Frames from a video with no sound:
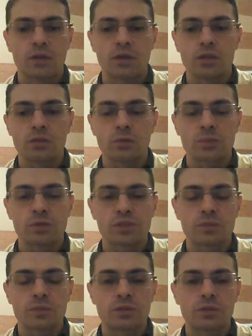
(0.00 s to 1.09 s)
It was
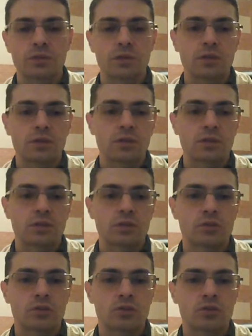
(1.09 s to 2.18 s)
possible
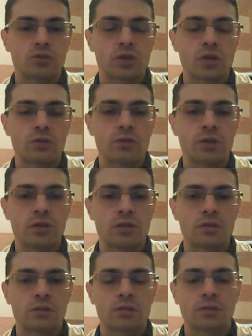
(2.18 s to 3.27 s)
to agree
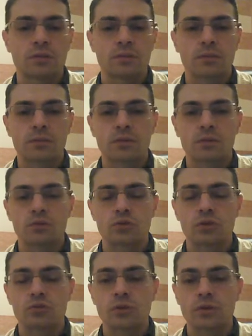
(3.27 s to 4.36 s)

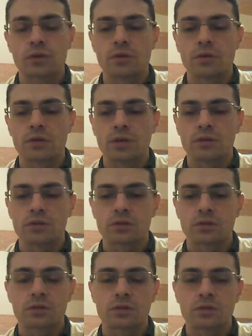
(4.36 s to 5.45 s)
to a draw here and
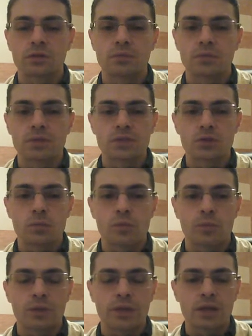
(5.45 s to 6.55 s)
stop
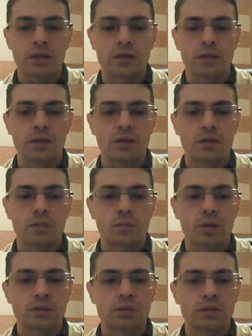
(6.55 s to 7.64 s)
playing,
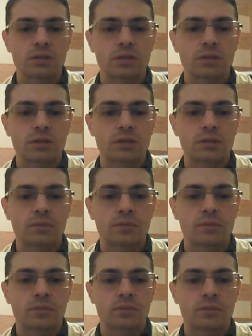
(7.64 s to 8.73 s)
but
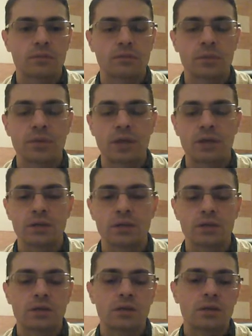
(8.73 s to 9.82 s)
Fabiano
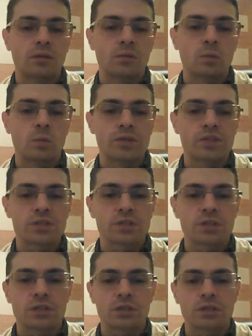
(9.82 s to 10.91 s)
was
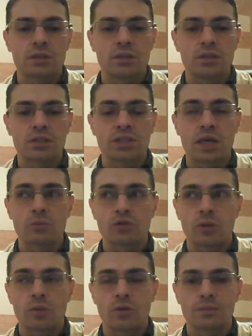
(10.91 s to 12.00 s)
in time
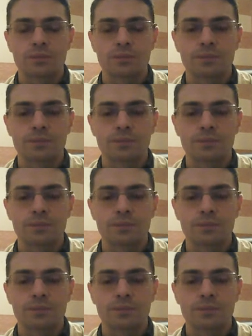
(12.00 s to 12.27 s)
trouble.